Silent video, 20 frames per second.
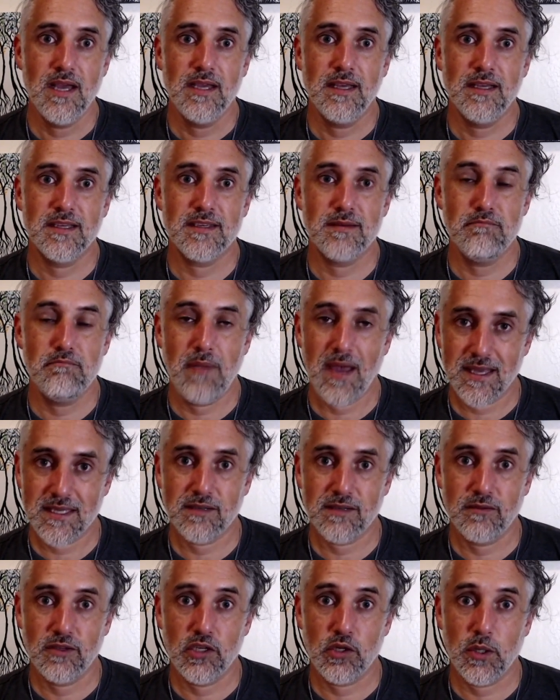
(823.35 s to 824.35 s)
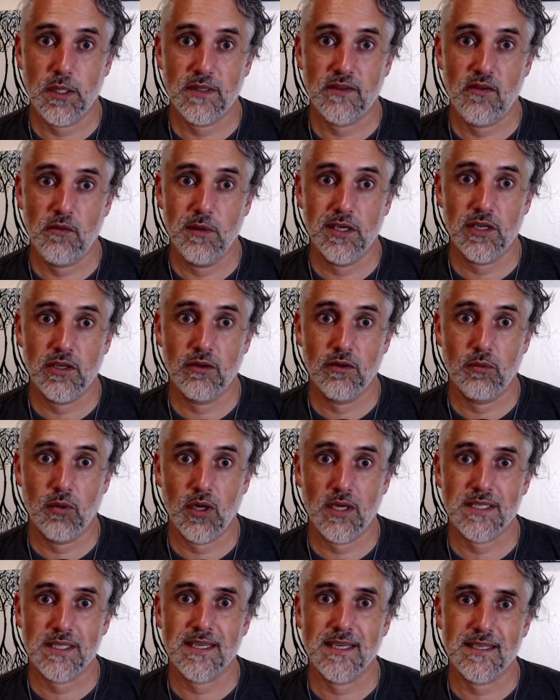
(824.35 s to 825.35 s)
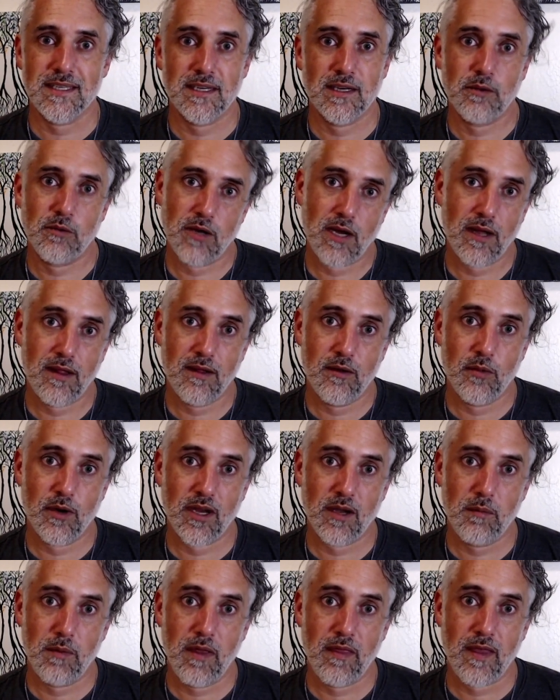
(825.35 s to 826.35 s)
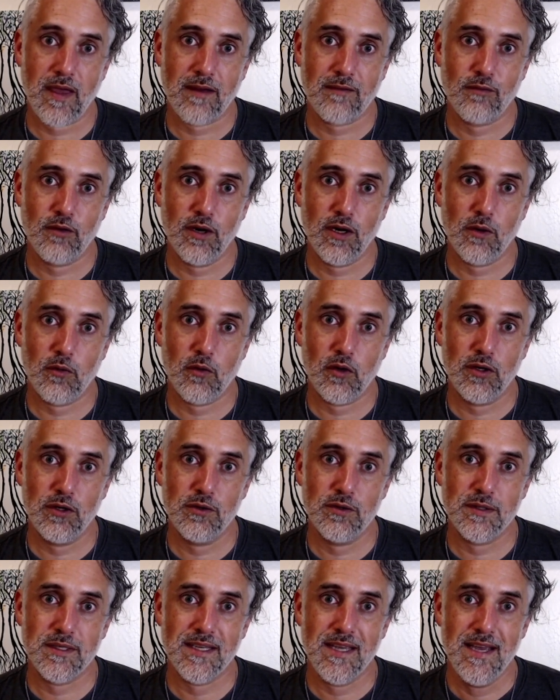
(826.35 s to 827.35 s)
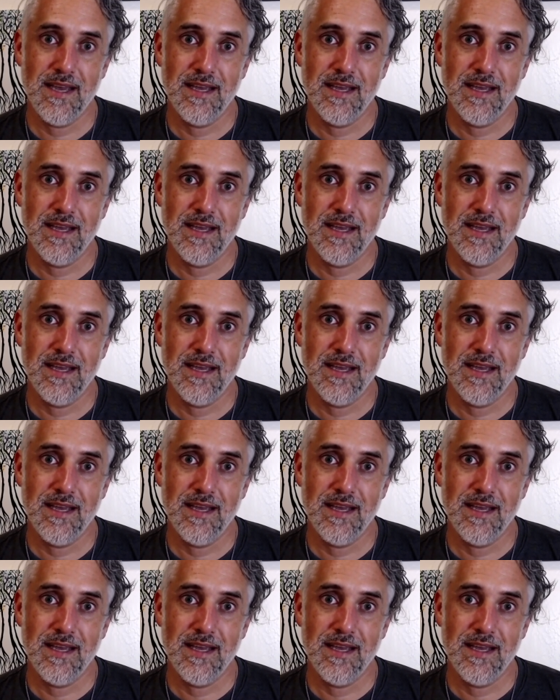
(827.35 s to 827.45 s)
is a massively transformational process, and I would highly recommend that for anyone who's